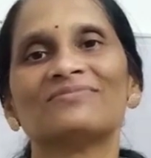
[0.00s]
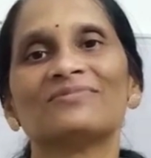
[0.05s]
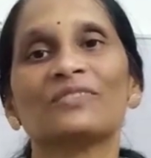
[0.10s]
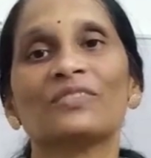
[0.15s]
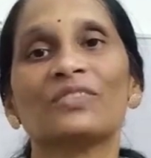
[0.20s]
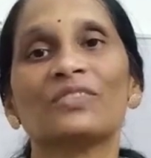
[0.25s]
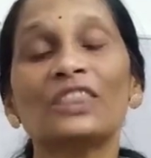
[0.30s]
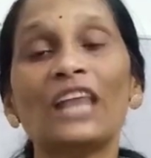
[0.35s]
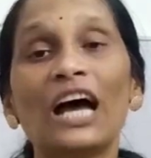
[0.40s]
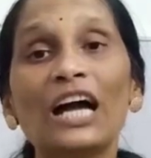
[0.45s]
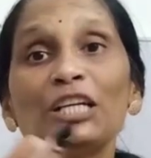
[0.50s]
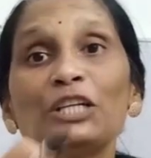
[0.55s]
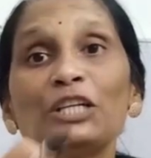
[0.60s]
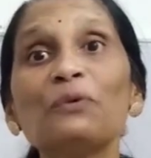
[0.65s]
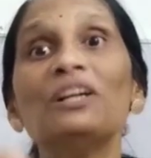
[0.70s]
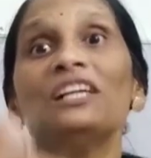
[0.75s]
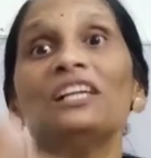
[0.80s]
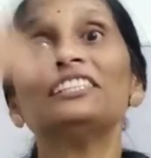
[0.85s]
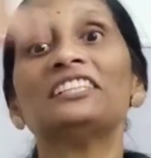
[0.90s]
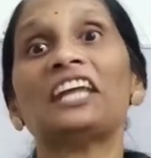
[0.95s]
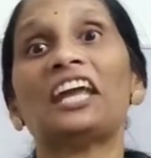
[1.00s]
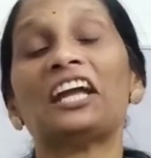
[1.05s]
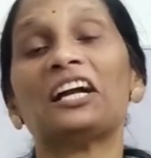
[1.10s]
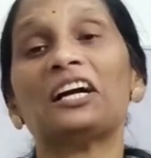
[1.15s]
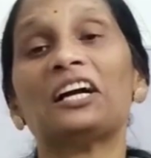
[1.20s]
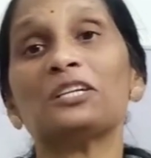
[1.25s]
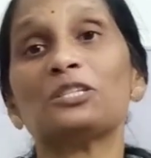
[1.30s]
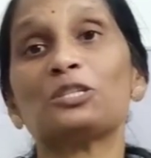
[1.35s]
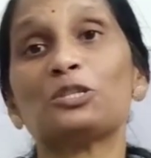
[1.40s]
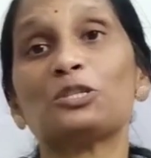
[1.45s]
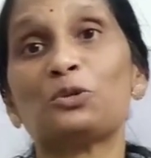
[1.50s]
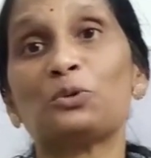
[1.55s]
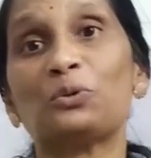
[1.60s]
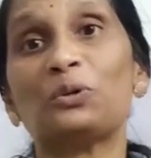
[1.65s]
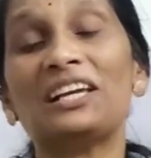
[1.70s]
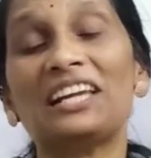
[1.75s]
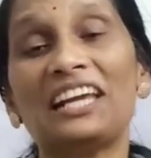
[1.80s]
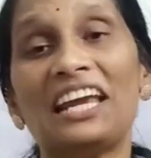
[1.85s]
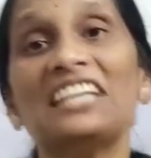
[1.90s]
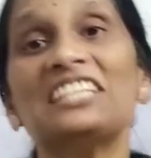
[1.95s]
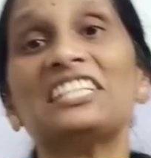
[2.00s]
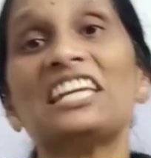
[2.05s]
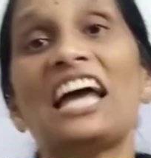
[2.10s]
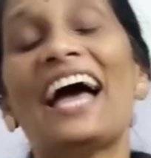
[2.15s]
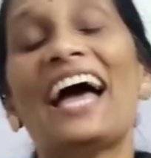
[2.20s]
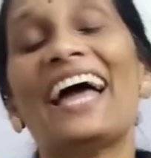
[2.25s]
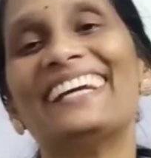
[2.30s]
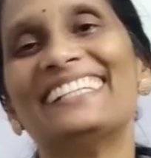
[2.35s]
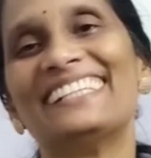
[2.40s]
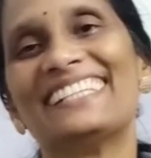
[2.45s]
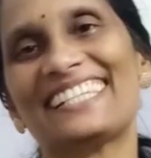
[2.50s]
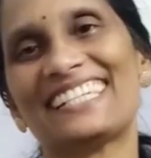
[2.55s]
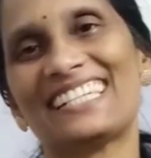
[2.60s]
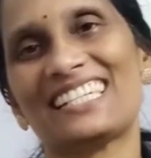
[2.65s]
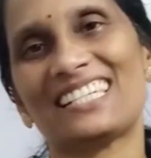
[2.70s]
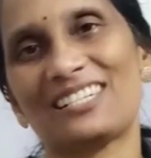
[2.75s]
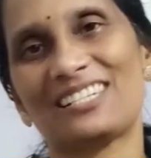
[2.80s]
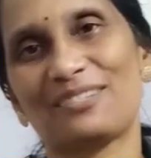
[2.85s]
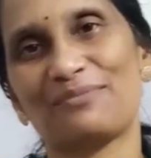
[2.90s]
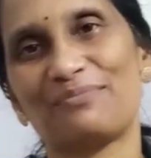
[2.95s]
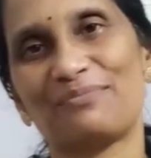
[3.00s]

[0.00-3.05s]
That will take us to great heights.